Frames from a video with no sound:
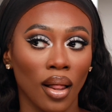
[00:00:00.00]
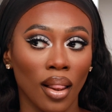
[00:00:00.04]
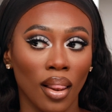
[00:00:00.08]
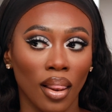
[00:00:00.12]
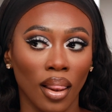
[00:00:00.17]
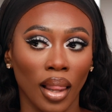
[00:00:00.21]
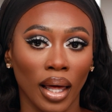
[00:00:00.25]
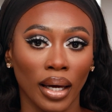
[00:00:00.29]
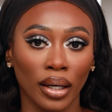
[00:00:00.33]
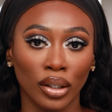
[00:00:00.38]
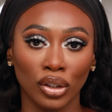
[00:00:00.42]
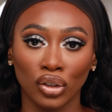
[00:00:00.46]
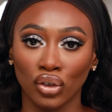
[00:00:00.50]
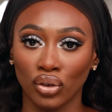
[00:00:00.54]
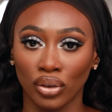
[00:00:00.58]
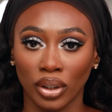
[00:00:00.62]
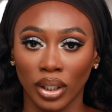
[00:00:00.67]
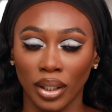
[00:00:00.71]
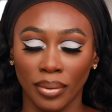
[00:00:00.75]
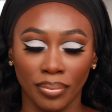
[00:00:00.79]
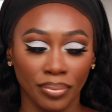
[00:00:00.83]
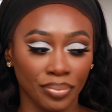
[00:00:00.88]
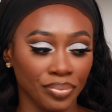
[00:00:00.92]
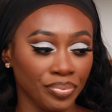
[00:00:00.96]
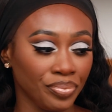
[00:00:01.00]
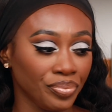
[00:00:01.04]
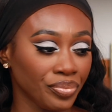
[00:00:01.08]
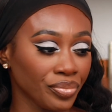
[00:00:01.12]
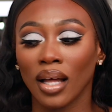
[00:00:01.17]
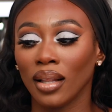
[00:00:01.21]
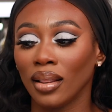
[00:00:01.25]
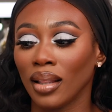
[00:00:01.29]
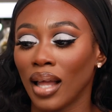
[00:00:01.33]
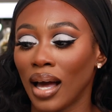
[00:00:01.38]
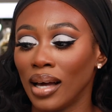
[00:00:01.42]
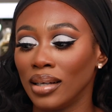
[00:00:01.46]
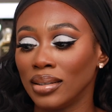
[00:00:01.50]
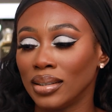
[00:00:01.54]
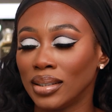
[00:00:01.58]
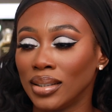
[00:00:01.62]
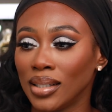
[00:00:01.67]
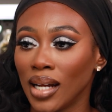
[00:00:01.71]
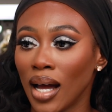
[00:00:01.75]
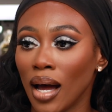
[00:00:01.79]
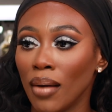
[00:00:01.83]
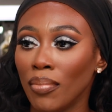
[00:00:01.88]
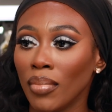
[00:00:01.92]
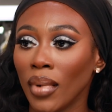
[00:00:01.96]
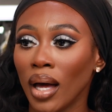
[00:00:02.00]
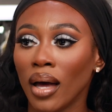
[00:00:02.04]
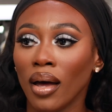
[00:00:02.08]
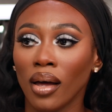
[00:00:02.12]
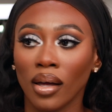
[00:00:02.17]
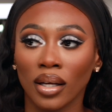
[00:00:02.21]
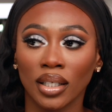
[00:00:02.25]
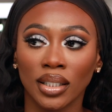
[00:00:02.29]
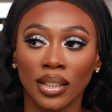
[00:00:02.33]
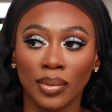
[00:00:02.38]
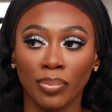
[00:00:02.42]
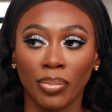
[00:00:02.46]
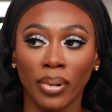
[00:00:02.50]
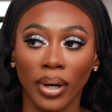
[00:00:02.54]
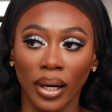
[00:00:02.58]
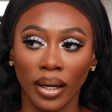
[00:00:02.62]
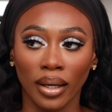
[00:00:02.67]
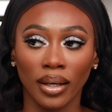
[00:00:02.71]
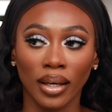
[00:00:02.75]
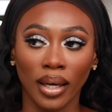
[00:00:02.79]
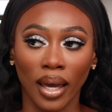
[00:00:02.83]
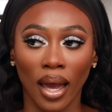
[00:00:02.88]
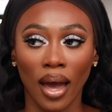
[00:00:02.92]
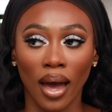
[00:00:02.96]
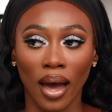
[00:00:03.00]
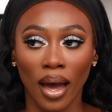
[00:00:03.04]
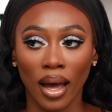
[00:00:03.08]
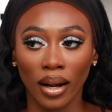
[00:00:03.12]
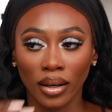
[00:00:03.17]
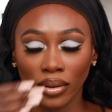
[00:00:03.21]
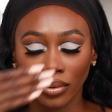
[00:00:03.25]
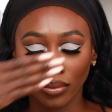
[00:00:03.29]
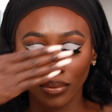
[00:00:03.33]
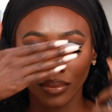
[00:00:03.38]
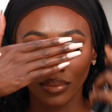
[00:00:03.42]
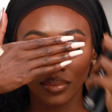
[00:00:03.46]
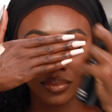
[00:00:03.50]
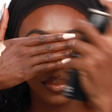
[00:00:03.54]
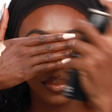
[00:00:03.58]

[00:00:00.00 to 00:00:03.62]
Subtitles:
like a dream. Last step, spray again.